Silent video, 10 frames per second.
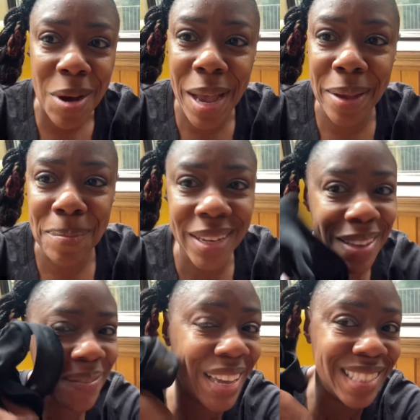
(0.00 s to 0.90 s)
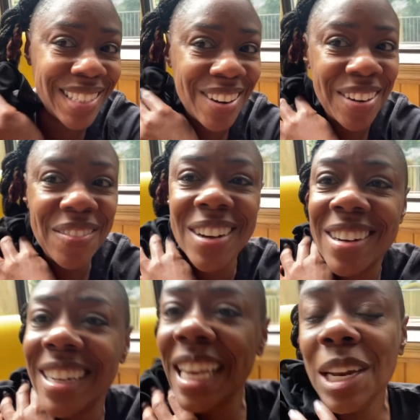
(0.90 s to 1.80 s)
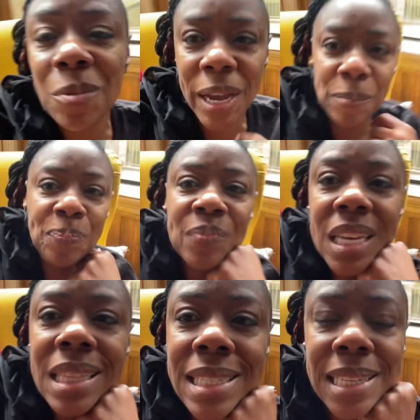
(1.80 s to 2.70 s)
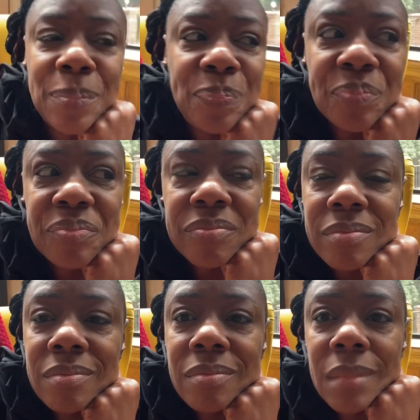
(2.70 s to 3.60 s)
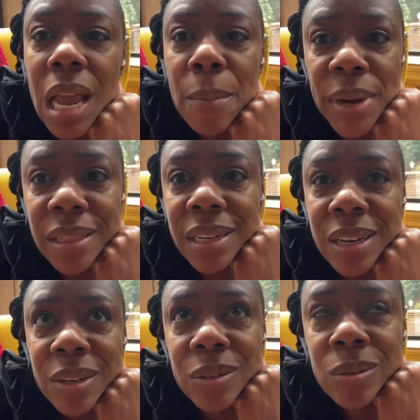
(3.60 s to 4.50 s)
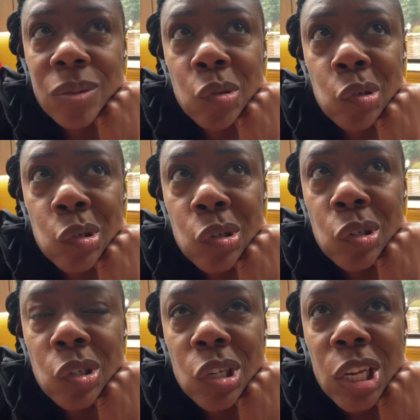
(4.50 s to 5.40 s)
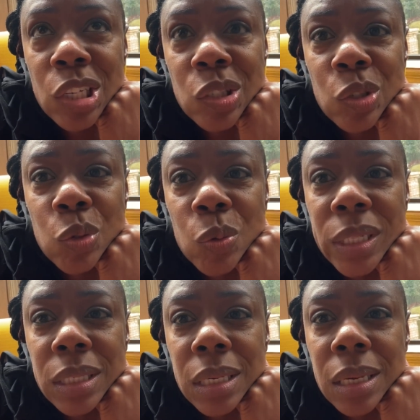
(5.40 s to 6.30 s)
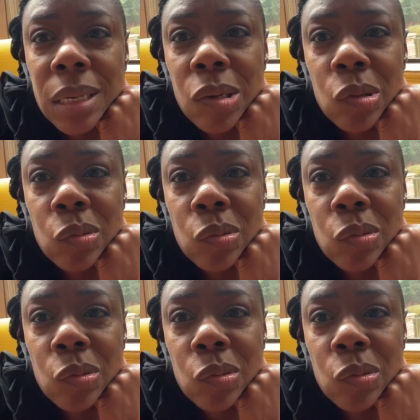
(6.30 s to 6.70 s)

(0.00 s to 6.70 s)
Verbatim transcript: I put my scarf on. Anyway, listen, a month ago, today is the 25th.